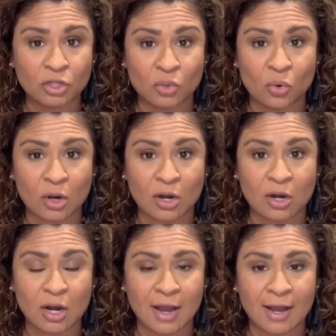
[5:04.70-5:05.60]

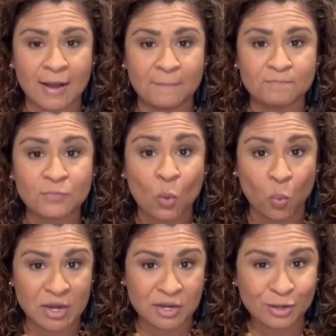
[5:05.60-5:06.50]
your
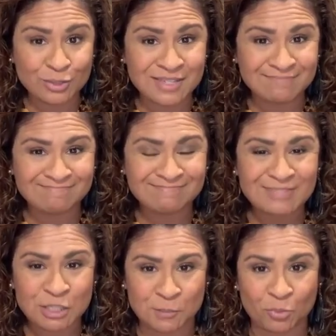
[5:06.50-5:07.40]
windows.
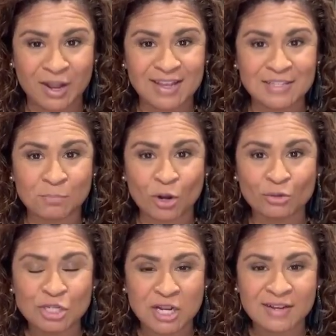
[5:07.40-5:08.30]
Spring is
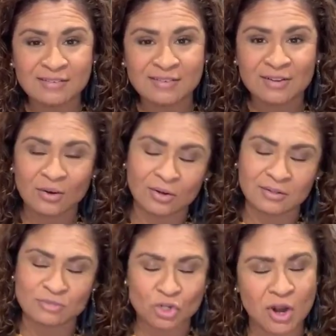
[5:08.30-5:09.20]
approaching,
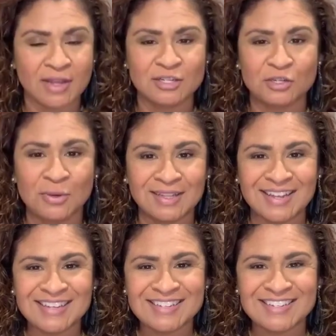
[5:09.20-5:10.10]
or trying to at
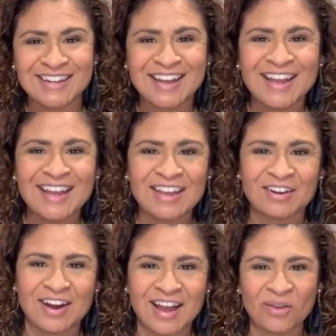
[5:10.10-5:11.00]
least,
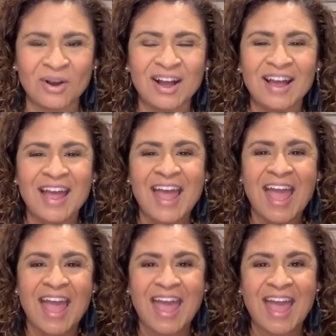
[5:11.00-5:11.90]
here in Iowa.
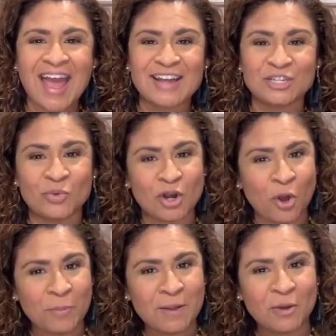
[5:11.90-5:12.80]
And you want to
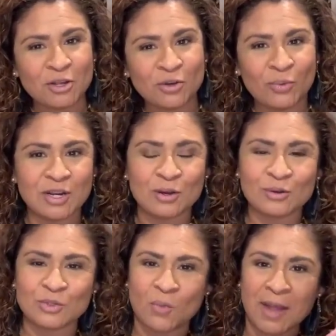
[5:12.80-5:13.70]
open up all your
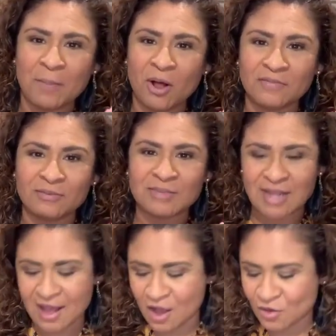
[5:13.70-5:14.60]
windows, wipe all of them
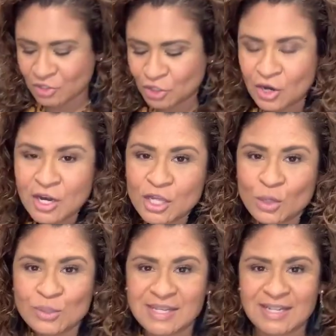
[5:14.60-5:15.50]
down. You're going to
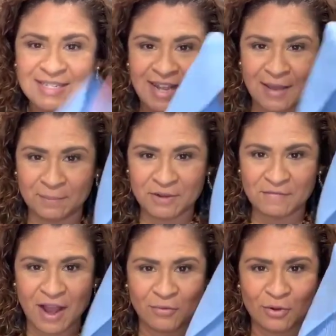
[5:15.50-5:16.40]
use a damp
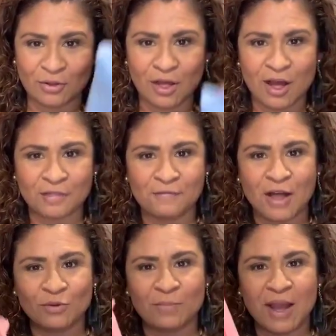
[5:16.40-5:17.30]
EnviroCloth
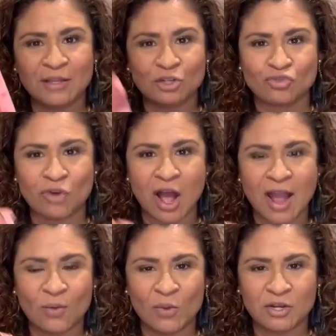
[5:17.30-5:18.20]
followed by a
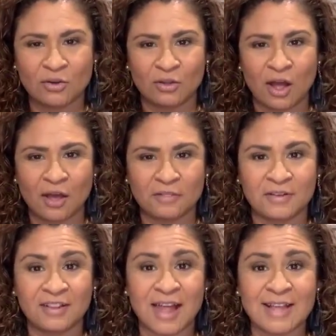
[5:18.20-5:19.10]
dry window cloth.
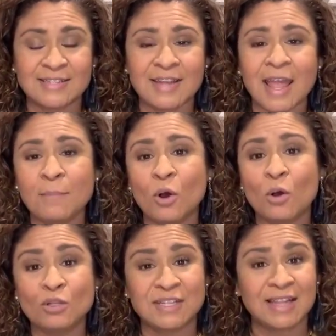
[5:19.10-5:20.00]
Glass
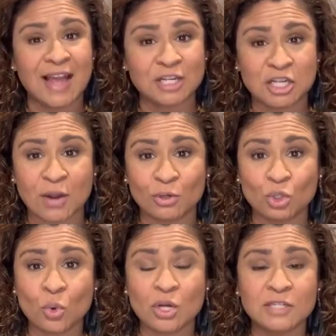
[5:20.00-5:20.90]
tables, glass shower
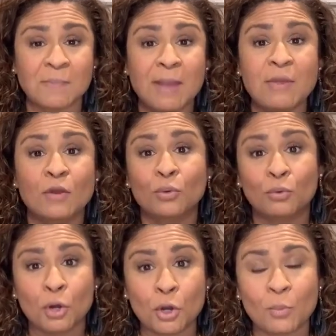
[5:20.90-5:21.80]
doors, maybe the
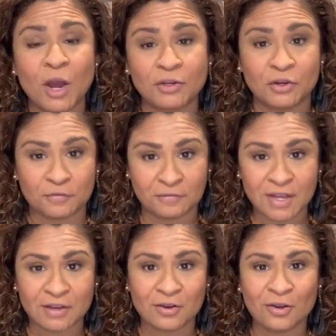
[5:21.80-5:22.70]
chrome on your
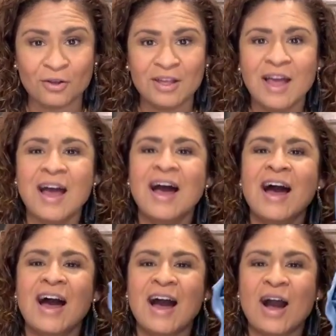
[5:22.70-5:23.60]
vehicle.
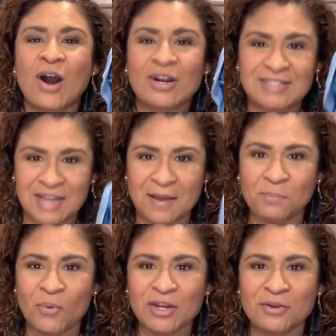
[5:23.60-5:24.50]

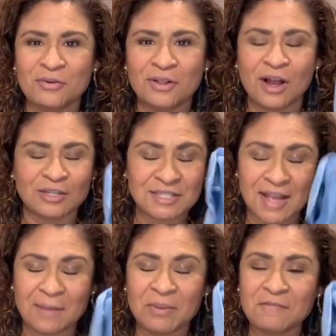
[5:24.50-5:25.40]
Damp
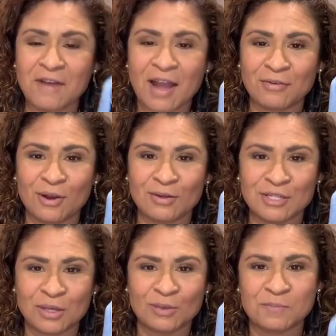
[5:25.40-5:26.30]
Enviro,
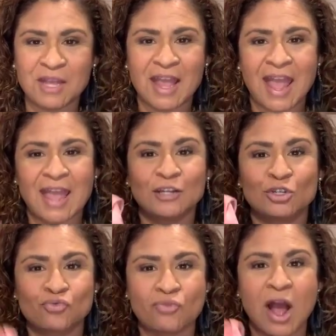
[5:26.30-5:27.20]
and
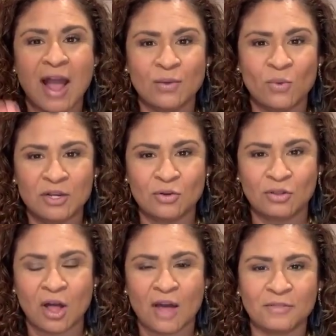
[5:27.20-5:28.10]
dry window
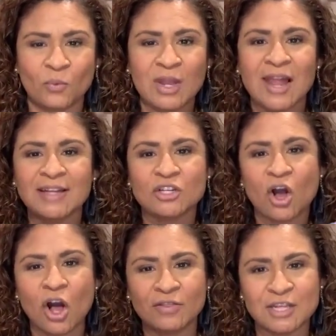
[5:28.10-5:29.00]
cloth. We like to
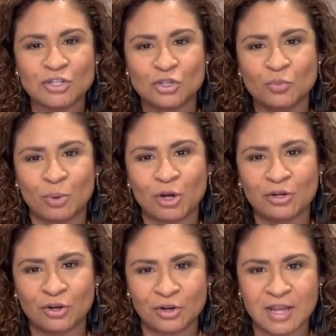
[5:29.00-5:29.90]
call these two Bert
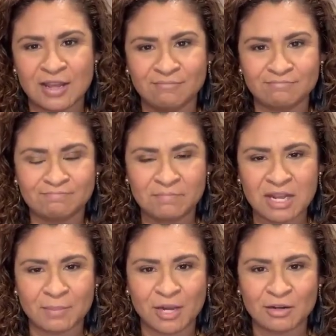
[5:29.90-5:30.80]
and Ernie,
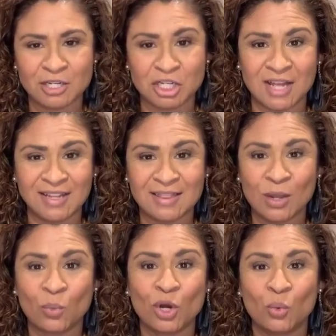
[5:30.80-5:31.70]
peanut butter and jelly.
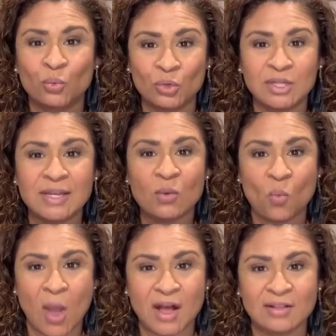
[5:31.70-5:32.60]
They work really
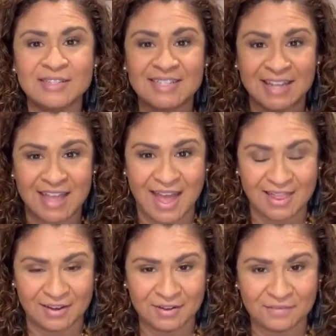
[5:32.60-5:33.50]
well together.